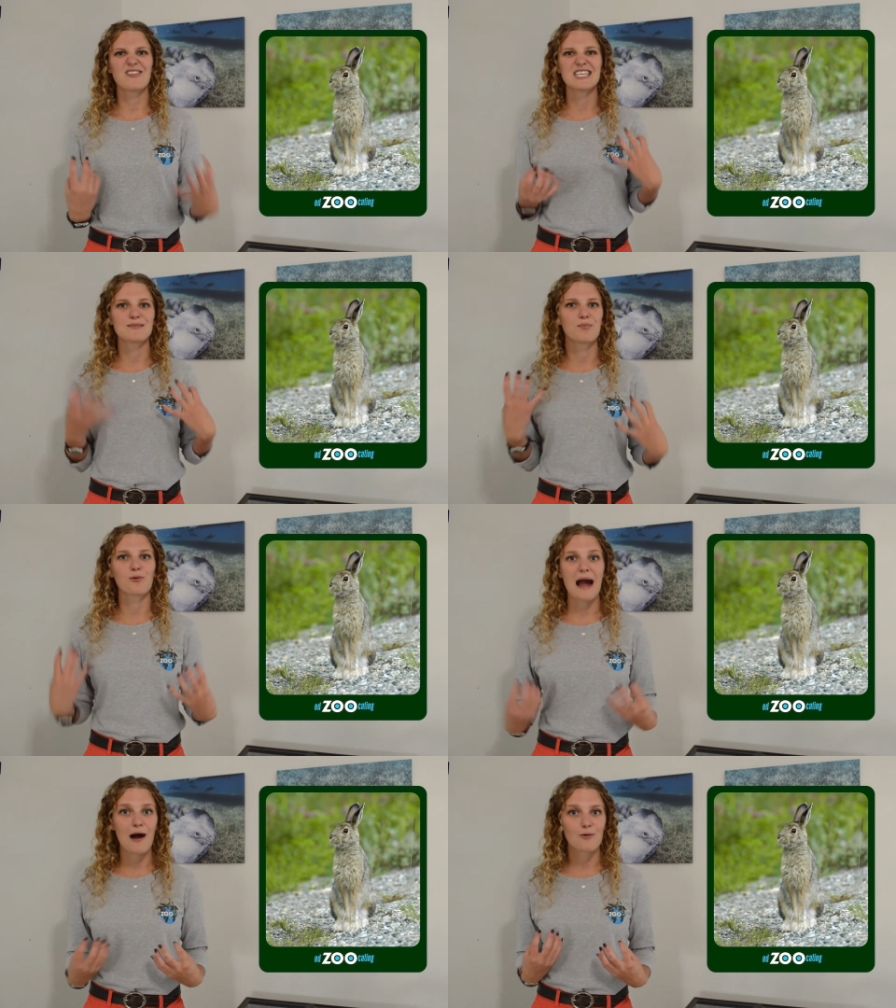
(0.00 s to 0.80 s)
of this
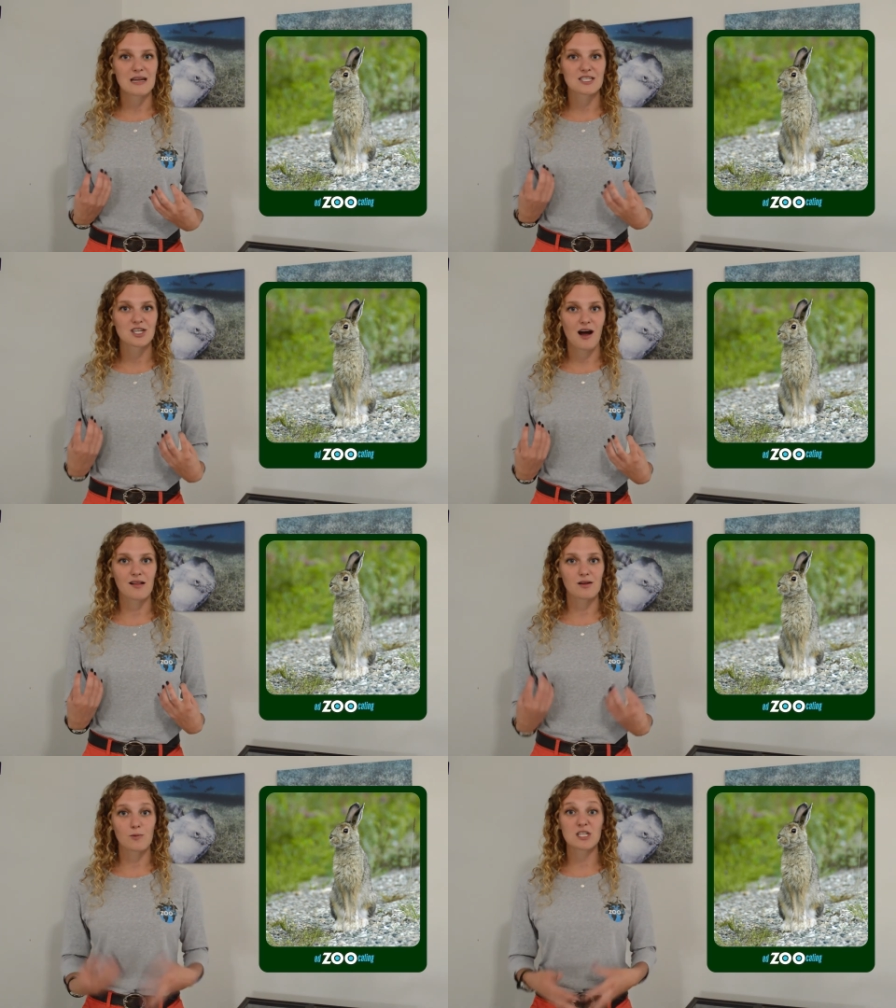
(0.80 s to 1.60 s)
brownish
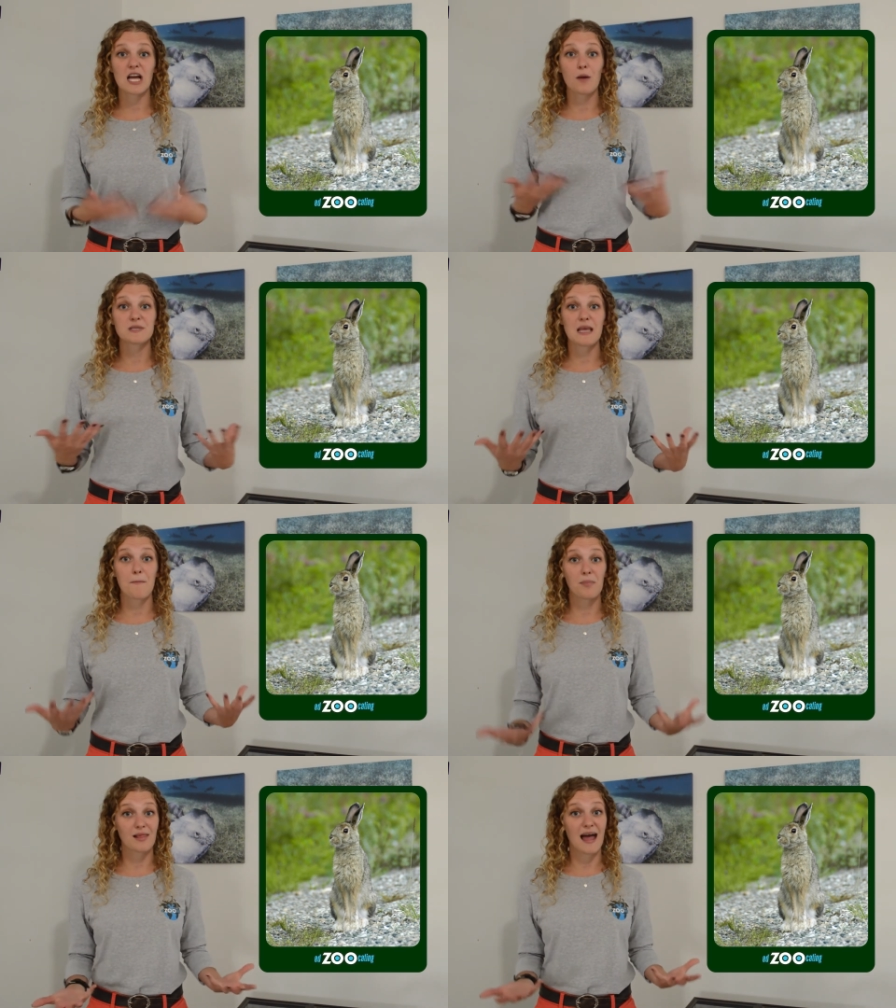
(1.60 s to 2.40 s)
color, which helps
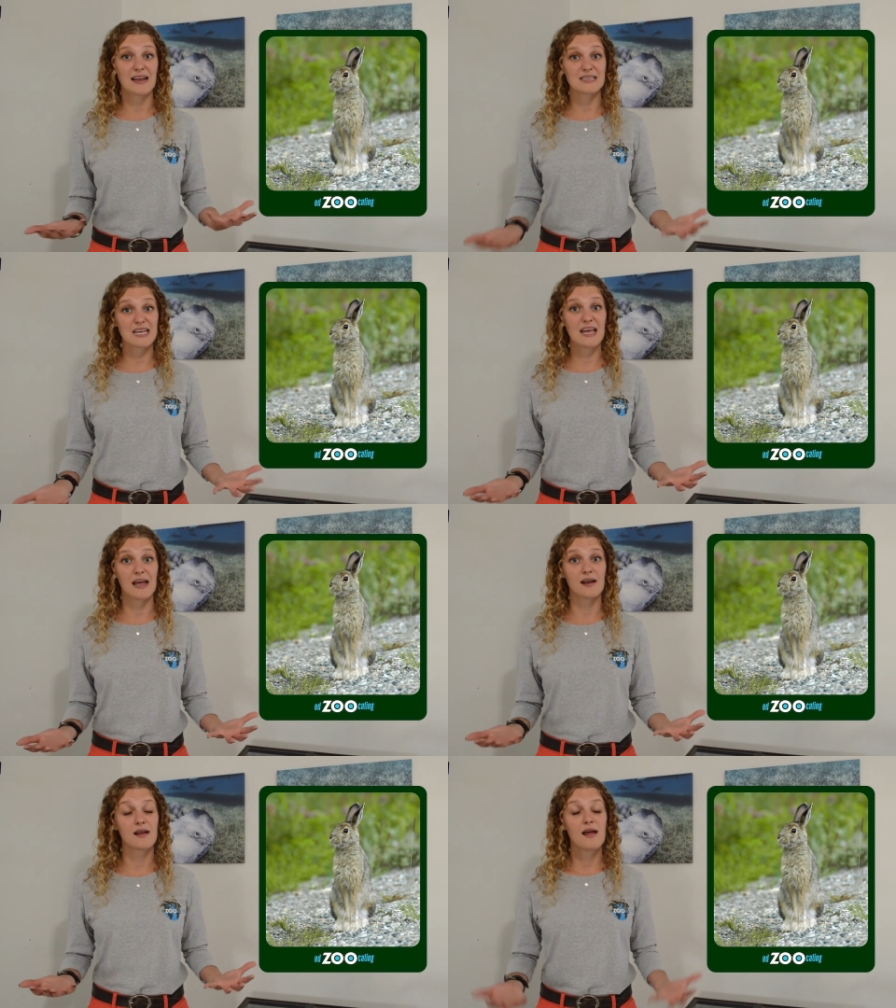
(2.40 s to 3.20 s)
them blend
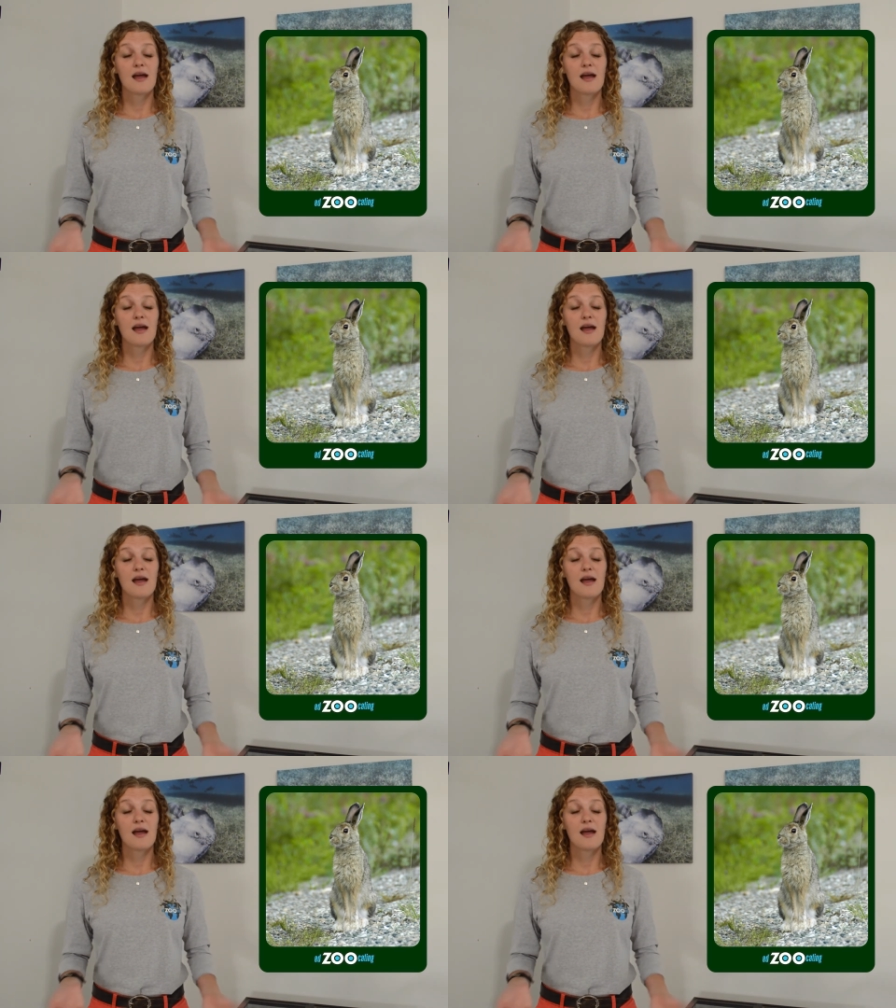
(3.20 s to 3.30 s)
in.